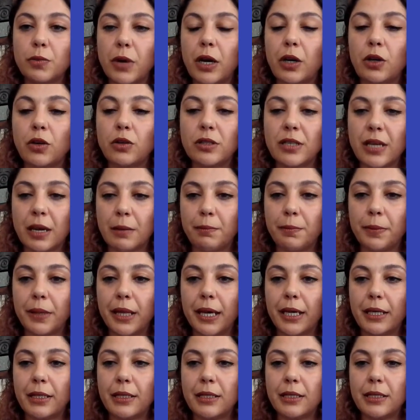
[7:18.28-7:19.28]
Umbraco
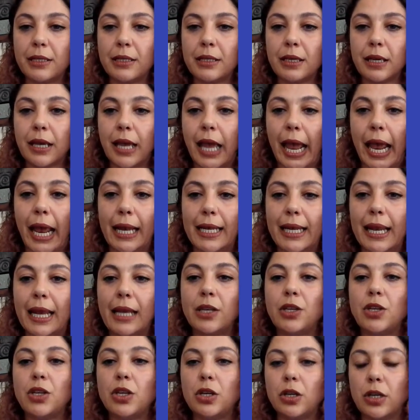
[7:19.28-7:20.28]
templates, and
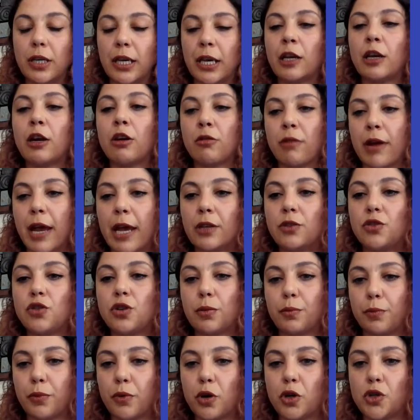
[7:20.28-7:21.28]
then you can create
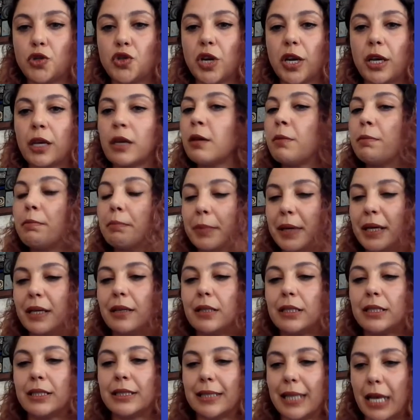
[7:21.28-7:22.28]
your project,
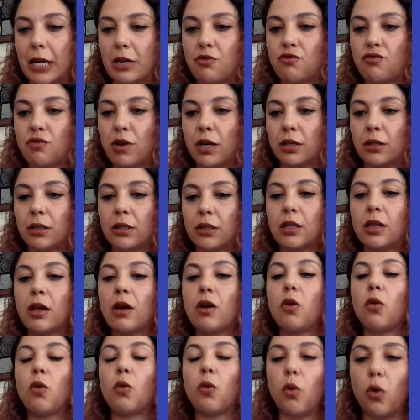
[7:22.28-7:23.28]
build, then run.
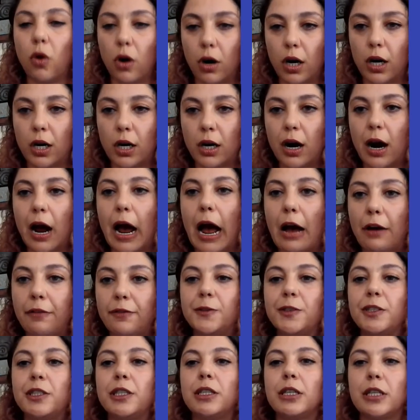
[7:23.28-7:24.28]
Or
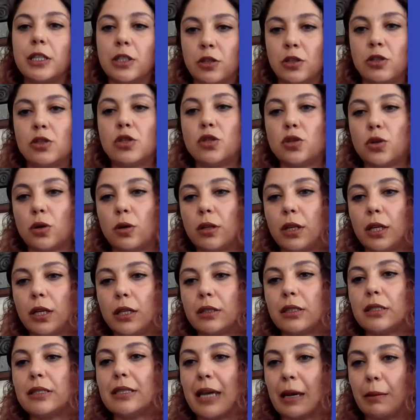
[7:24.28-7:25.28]
after
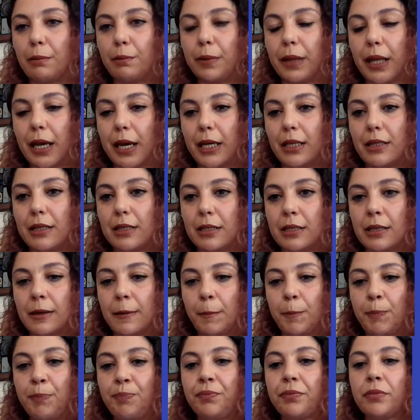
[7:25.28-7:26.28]
installing the
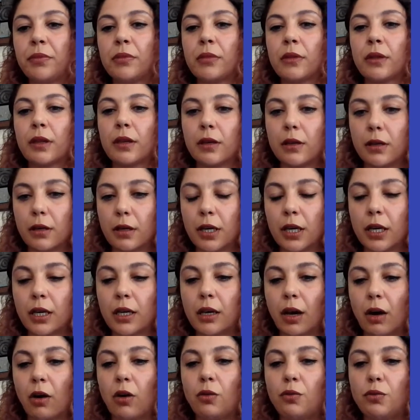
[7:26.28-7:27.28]
templates, you
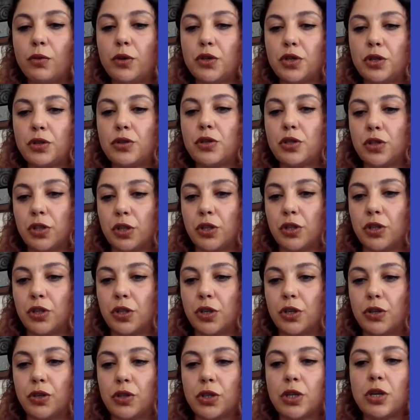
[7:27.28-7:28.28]
can go Visual
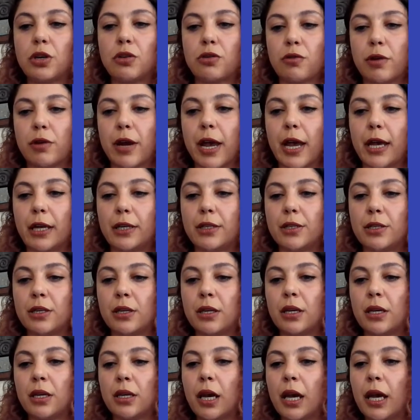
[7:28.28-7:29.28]
Studio to create
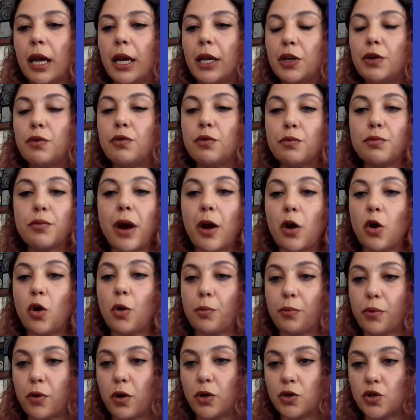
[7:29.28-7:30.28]
a new
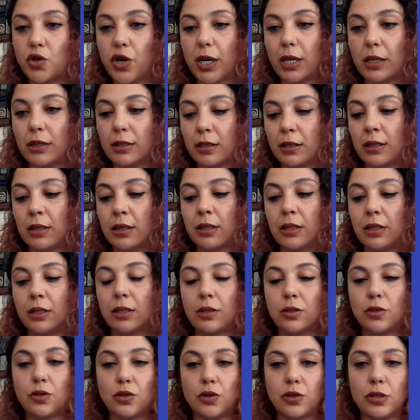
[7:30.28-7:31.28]
Umbraco project
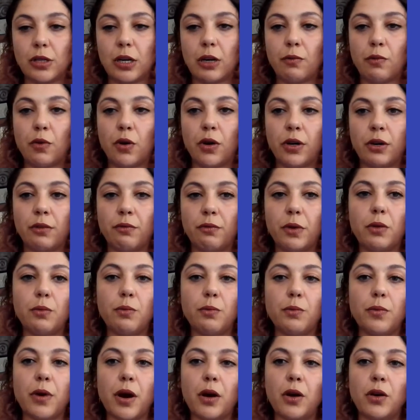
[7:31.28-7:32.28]
to start working
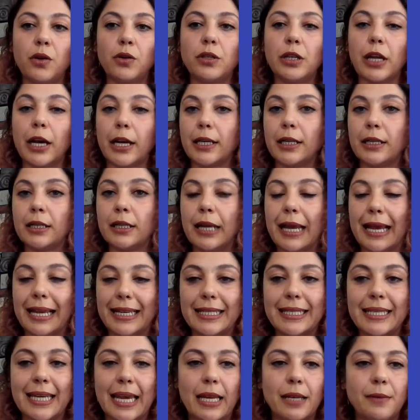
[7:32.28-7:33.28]
with Umbraco 9
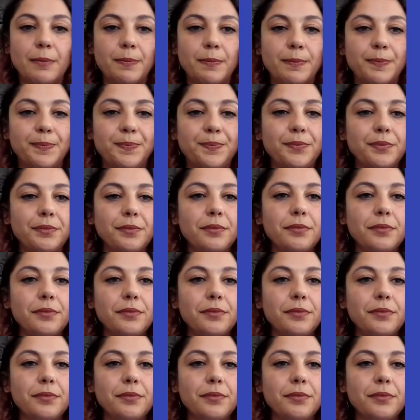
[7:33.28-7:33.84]
and 10.